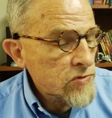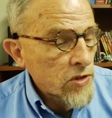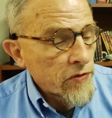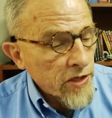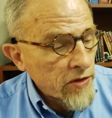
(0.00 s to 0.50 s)

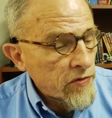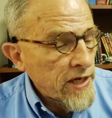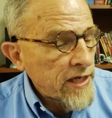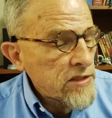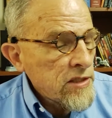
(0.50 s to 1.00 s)
On the other
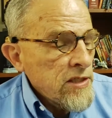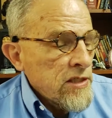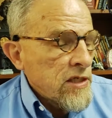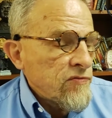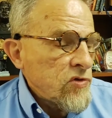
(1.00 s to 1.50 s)
hand,
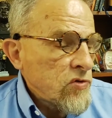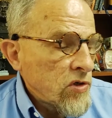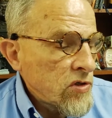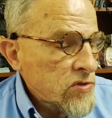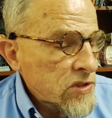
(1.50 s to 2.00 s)
if you
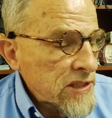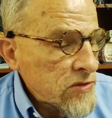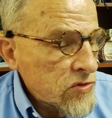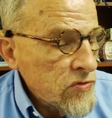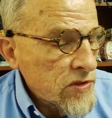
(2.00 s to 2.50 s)
earnestly
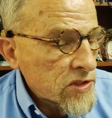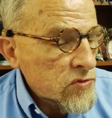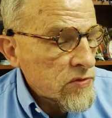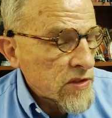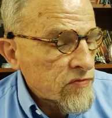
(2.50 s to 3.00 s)
do
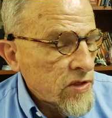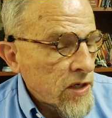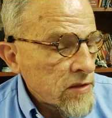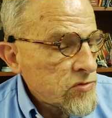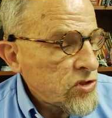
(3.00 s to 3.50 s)
this will of God,